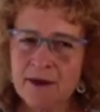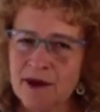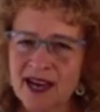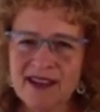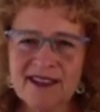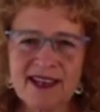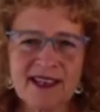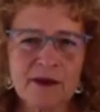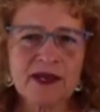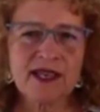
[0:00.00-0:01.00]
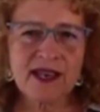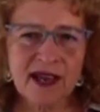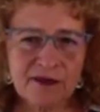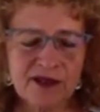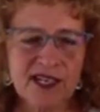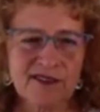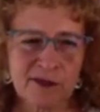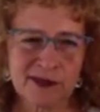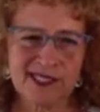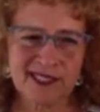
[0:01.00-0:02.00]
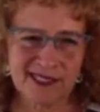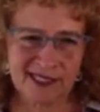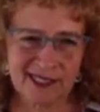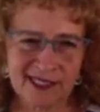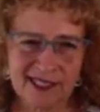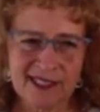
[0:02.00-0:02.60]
Back then, I would never have predicted